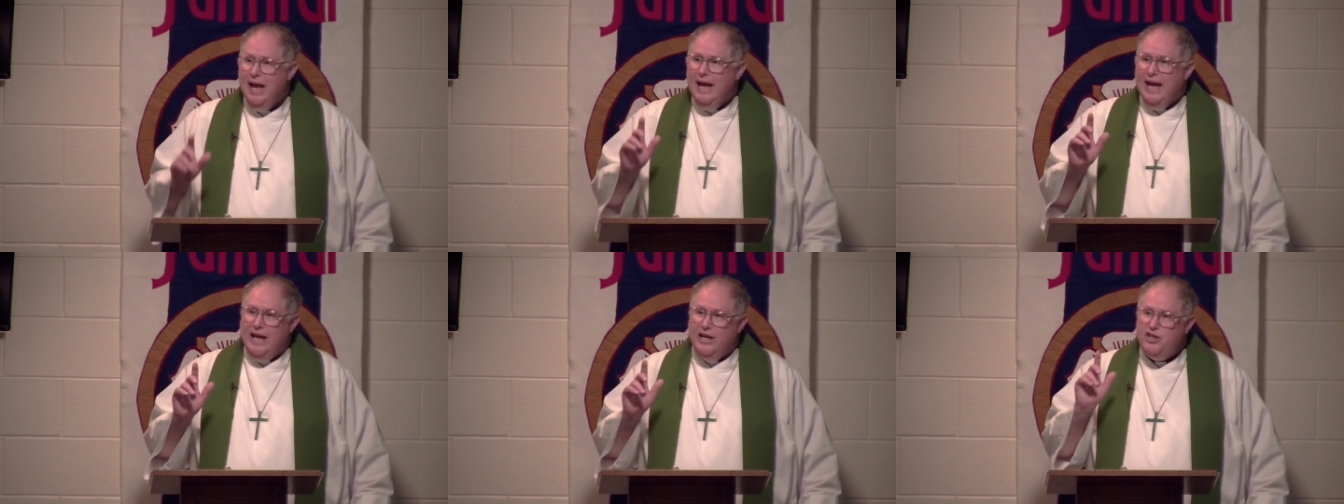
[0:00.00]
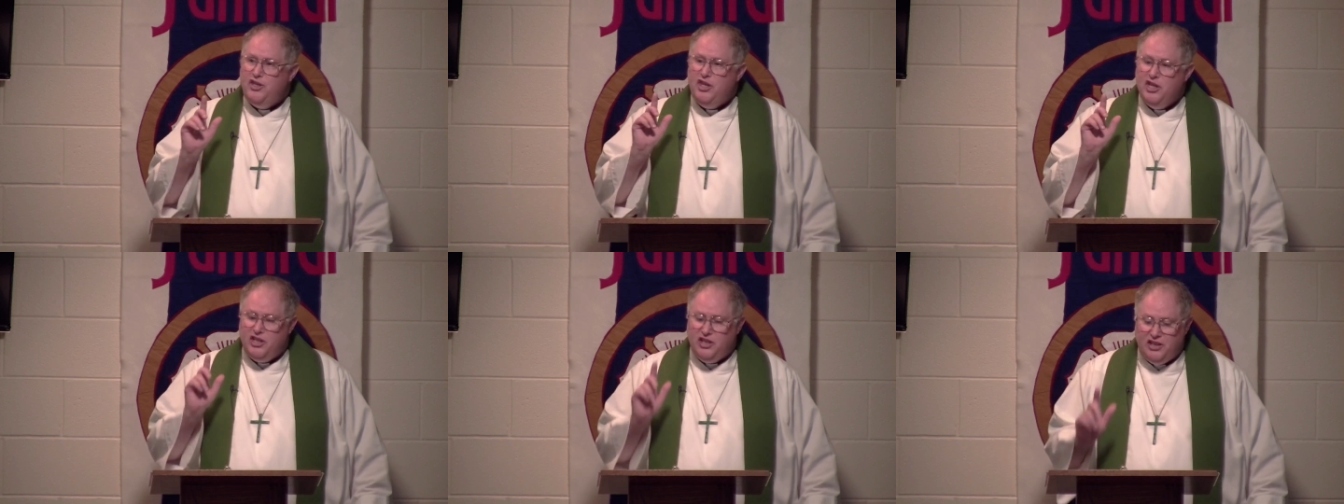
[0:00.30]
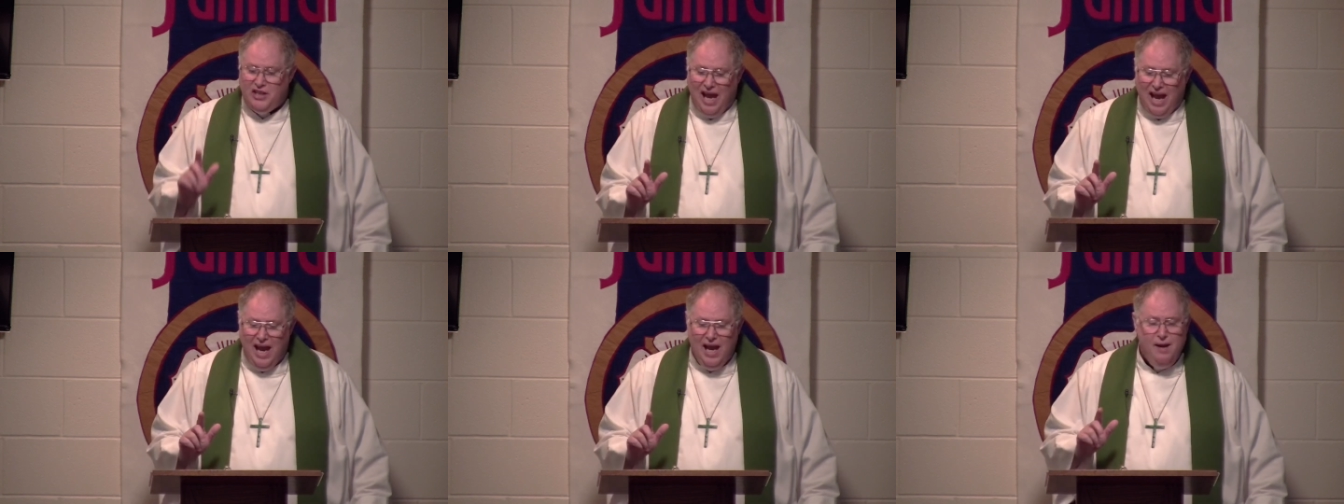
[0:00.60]
is the
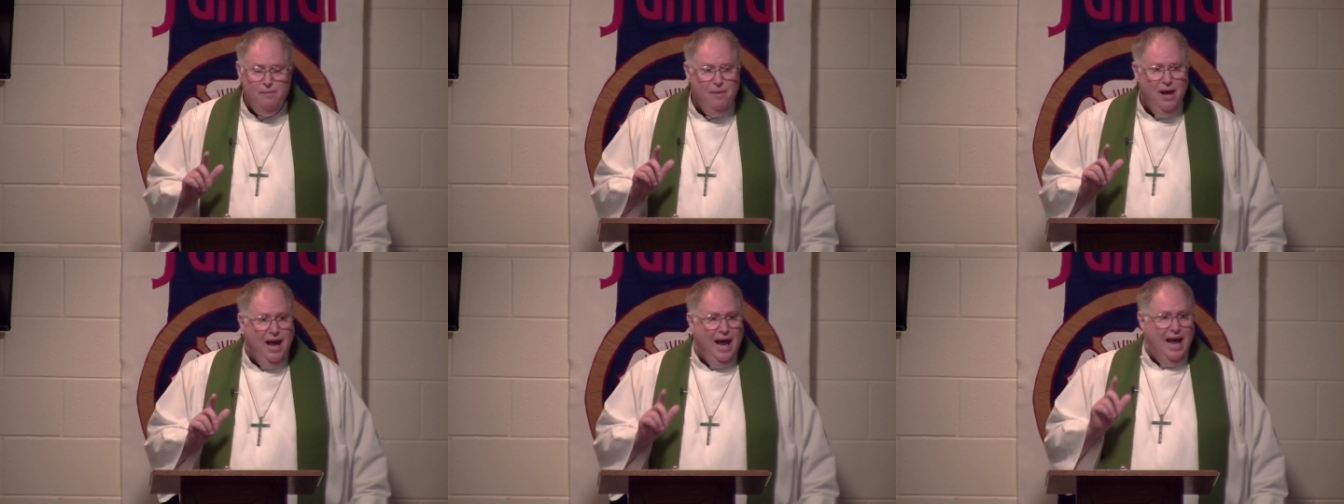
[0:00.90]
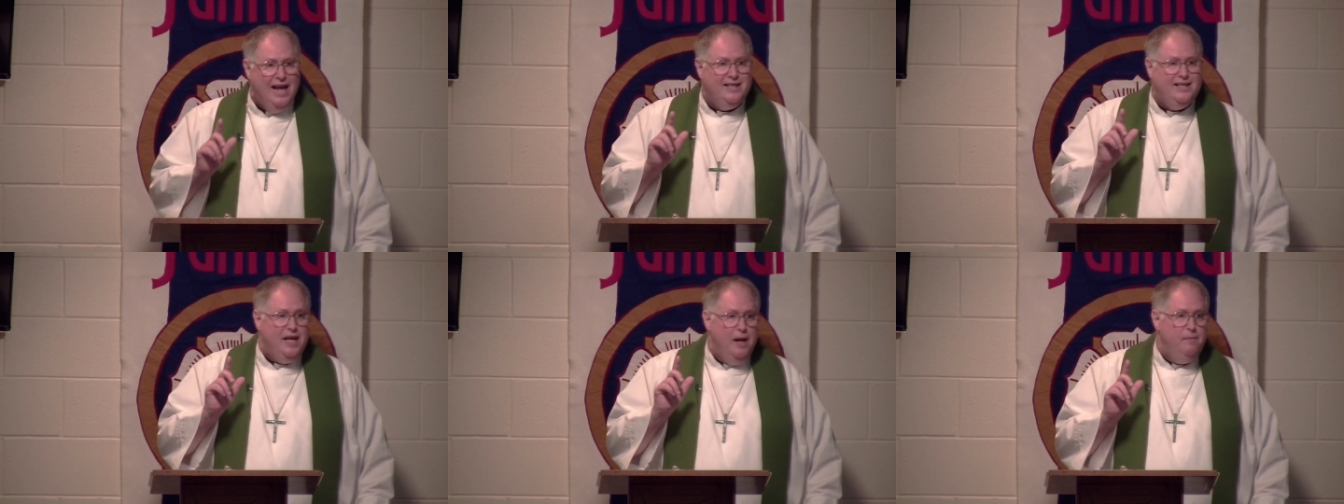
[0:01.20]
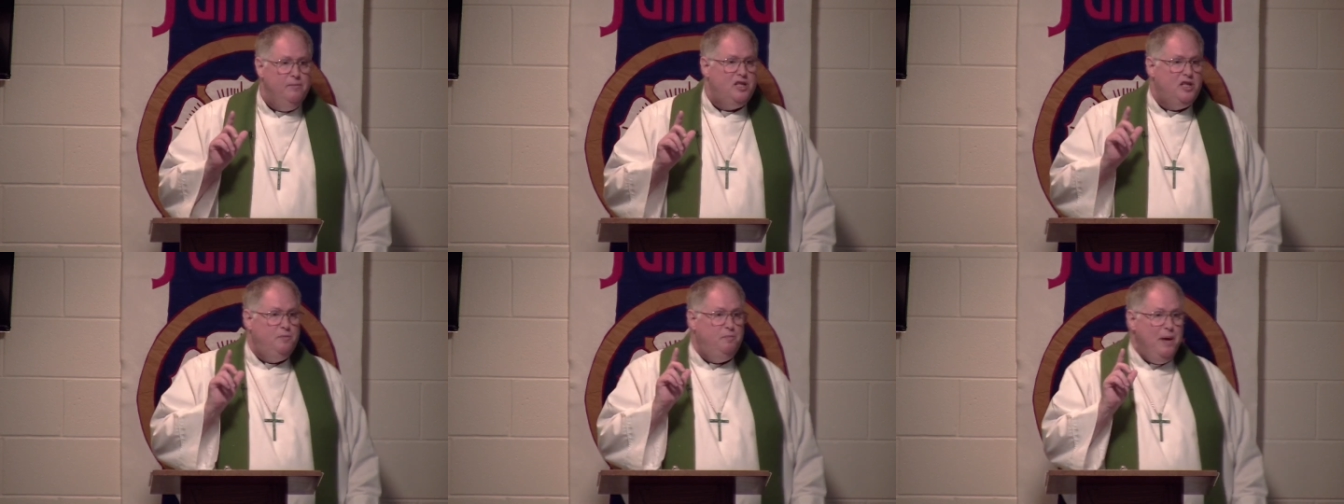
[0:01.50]
same as
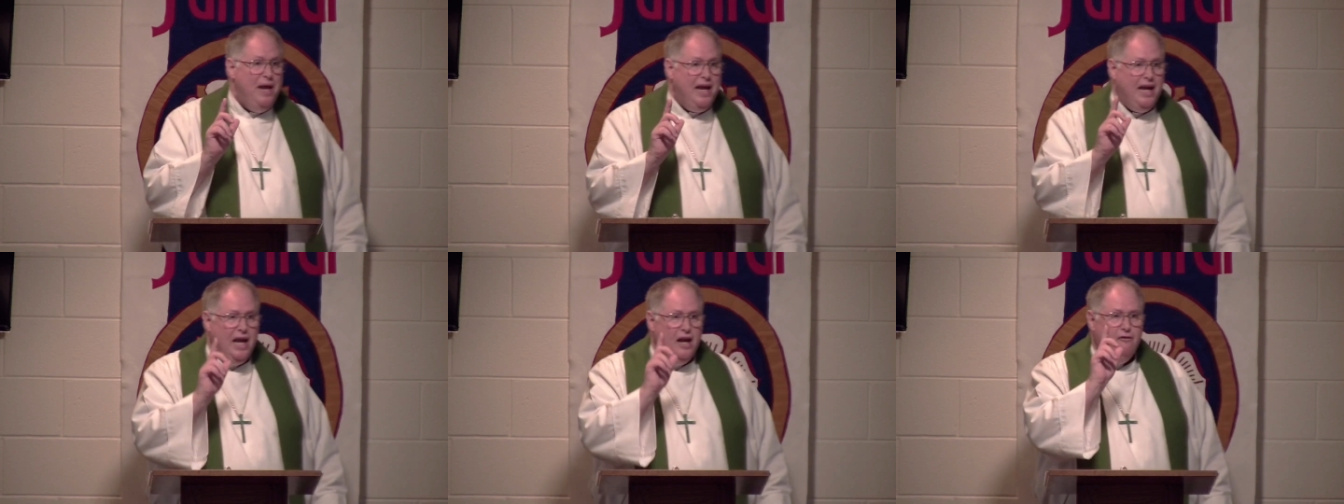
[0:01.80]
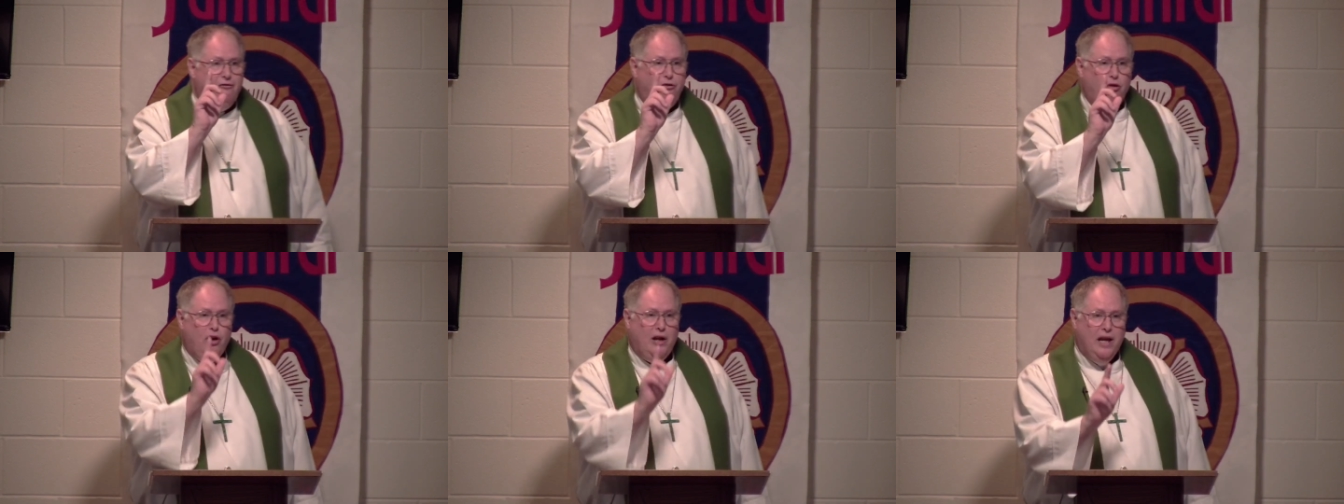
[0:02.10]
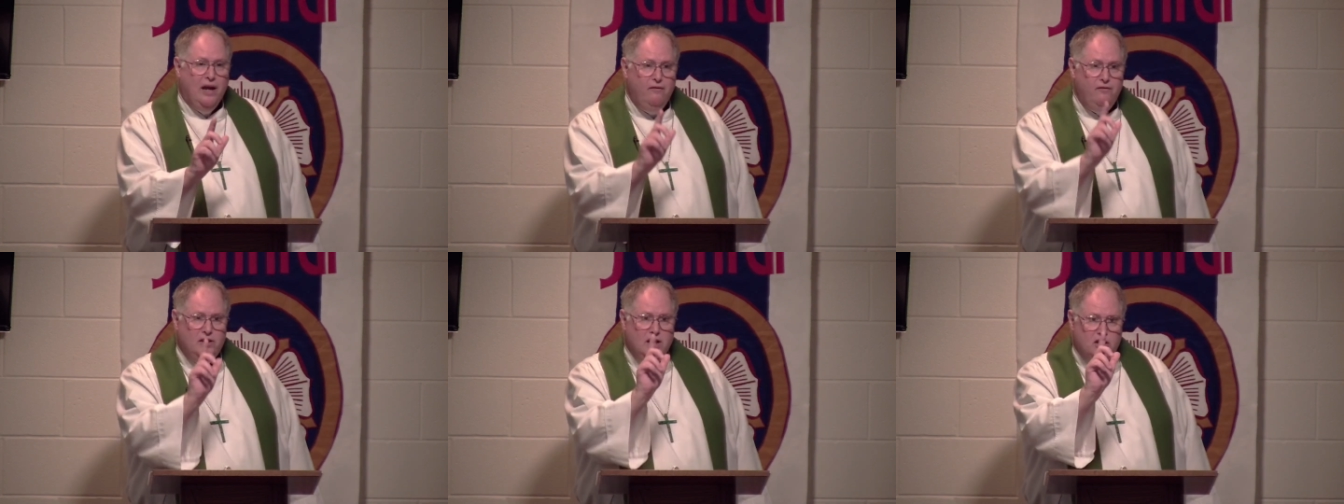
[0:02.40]
him speaking
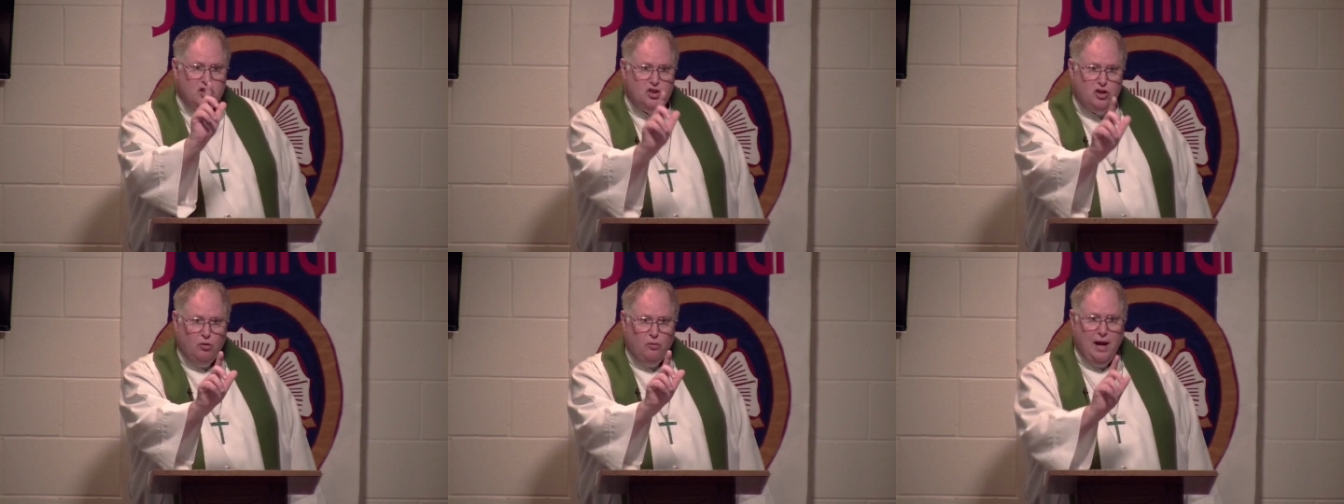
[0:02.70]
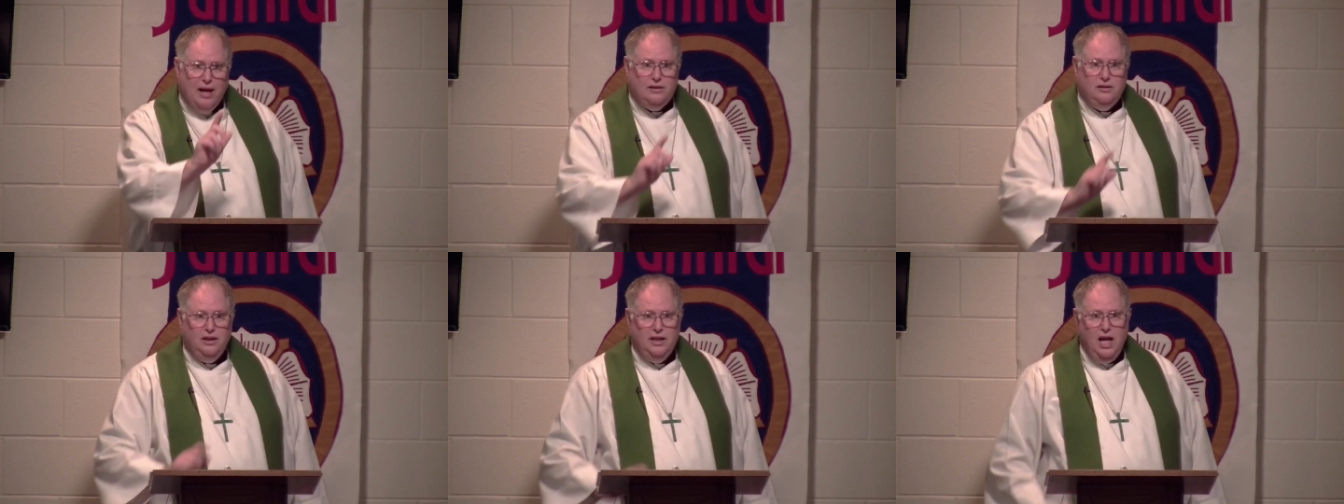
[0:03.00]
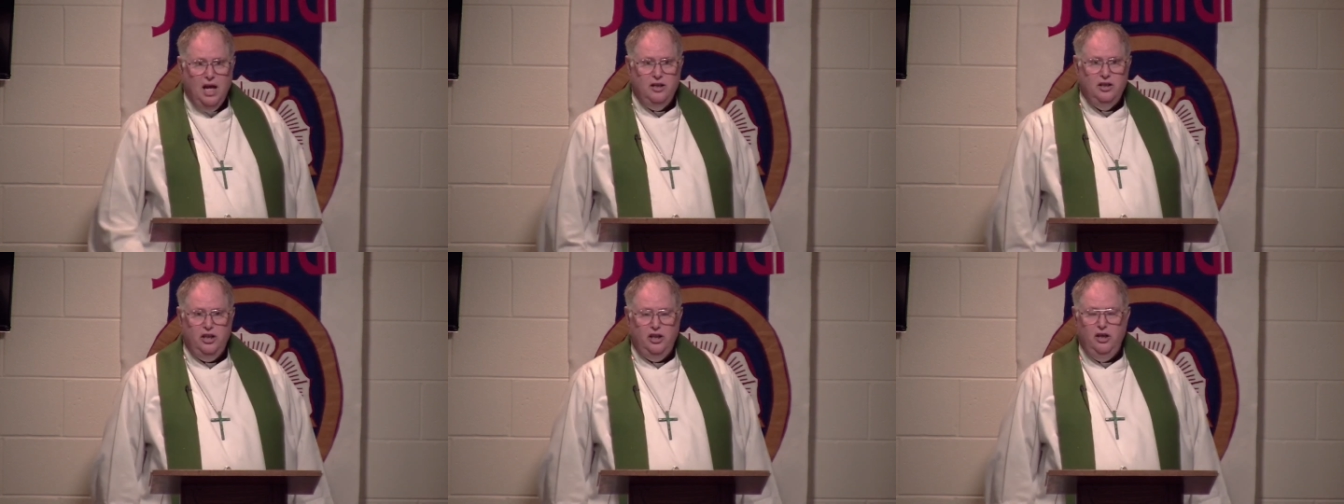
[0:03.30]
forgiveness directly
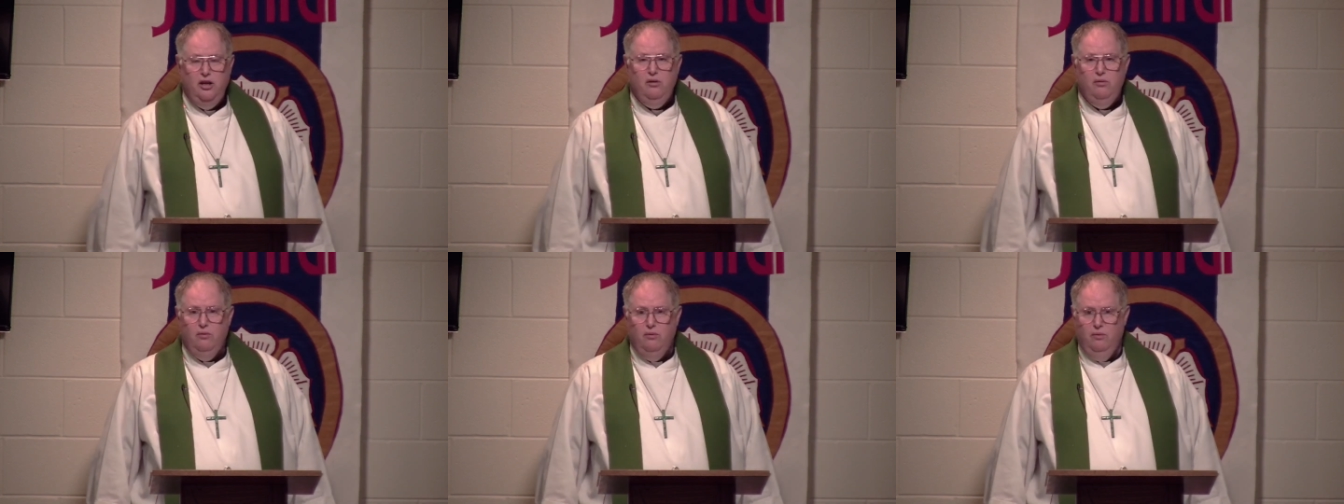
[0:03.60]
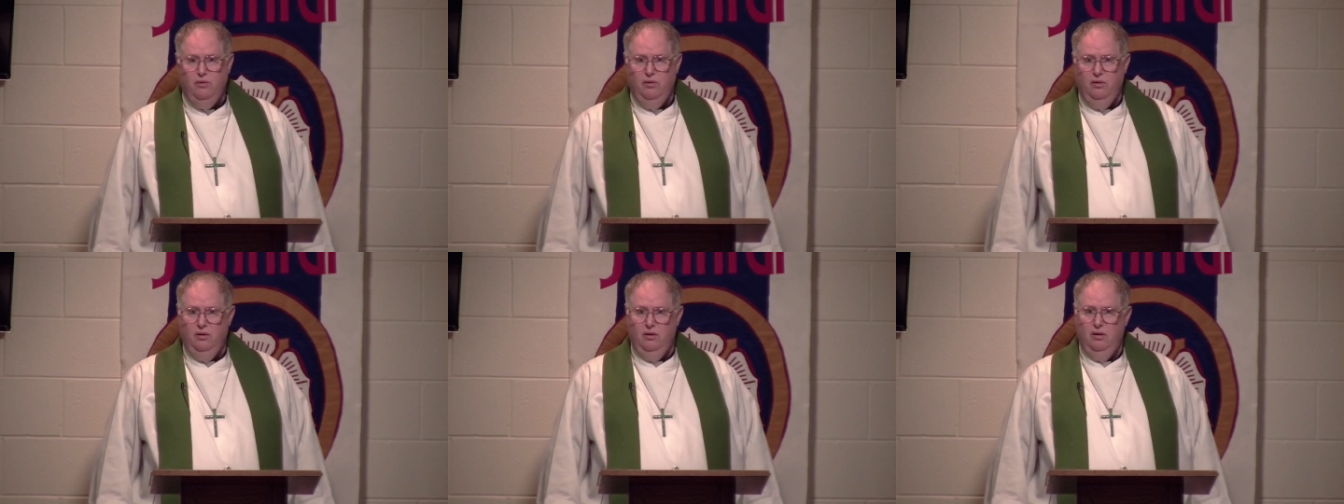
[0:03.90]
unto you.